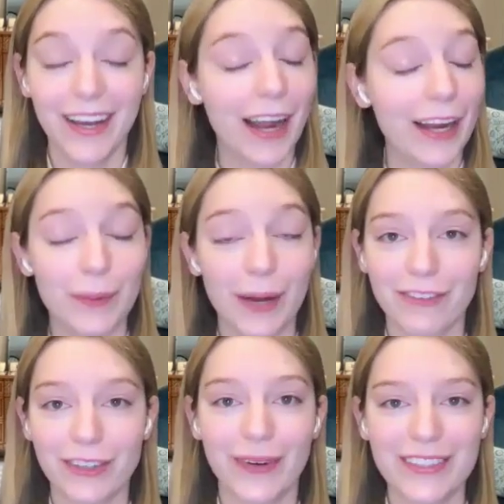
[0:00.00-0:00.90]
I hope
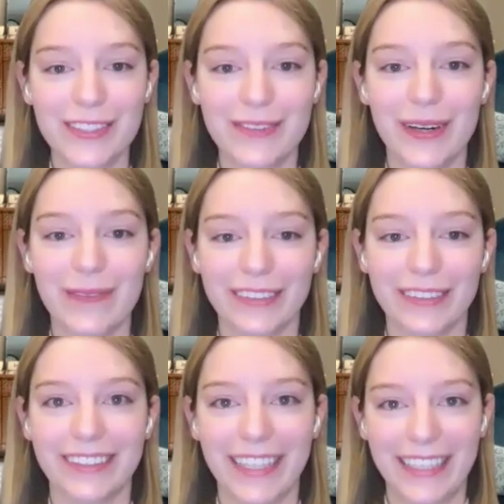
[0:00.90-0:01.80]
everyone is doing well
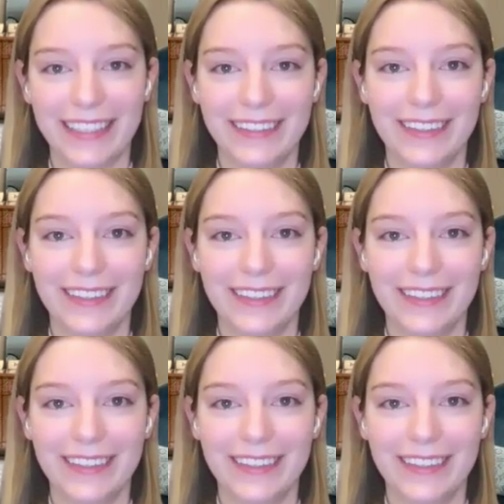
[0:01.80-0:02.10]
today.